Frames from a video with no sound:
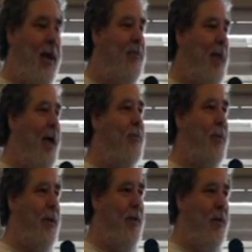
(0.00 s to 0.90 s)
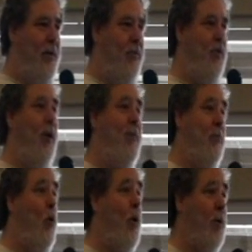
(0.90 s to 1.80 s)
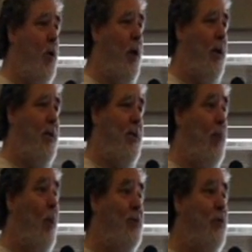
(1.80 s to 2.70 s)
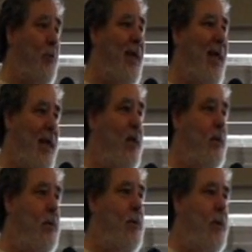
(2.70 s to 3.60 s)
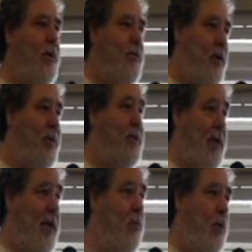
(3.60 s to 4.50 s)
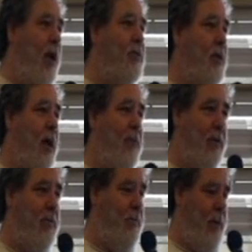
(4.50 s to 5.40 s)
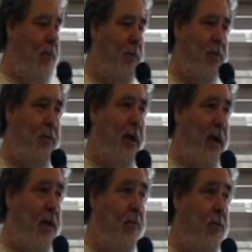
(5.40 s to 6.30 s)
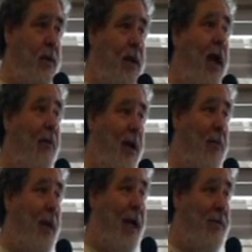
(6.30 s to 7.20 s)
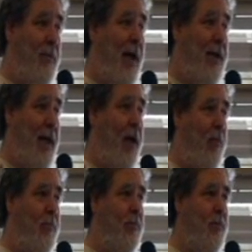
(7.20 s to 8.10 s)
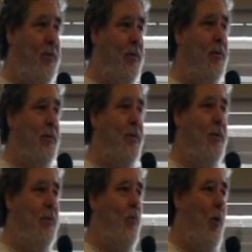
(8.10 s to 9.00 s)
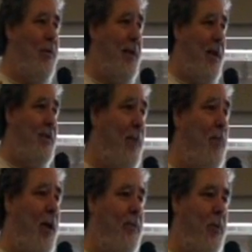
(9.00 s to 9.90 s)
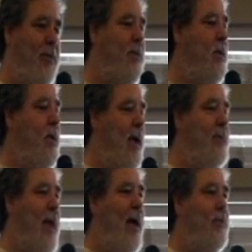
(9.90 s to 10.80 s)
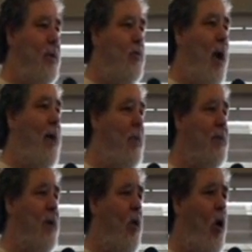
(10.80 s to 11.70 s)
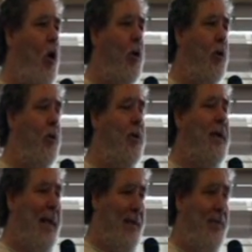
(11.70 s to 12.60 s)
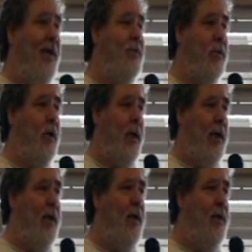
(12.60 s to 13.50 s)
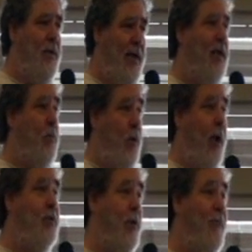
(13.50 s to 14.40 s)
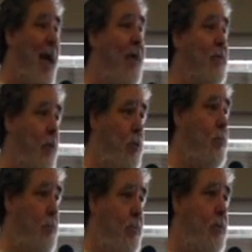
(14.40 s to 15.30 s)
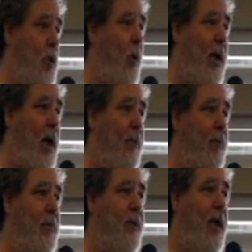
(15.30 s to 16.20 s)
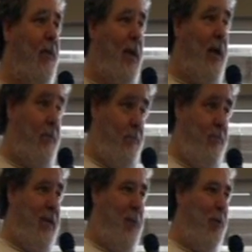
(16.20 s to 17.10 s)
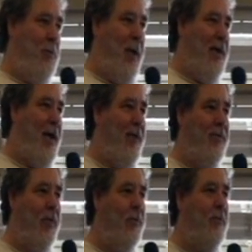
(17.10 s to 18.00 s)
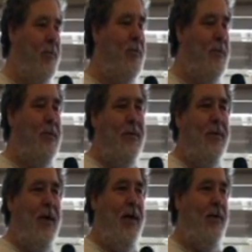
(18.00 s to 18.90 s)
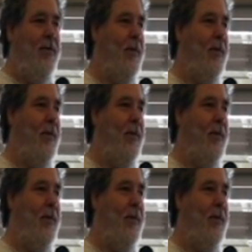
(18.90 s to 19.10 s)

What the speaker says: It's actually shoving more current than what you need just to get up to speed, and then it backs it back down once it up there. So it's actually driving the cell harder intentionally to get the production faster going up, and then it tapers back down. So, yeah.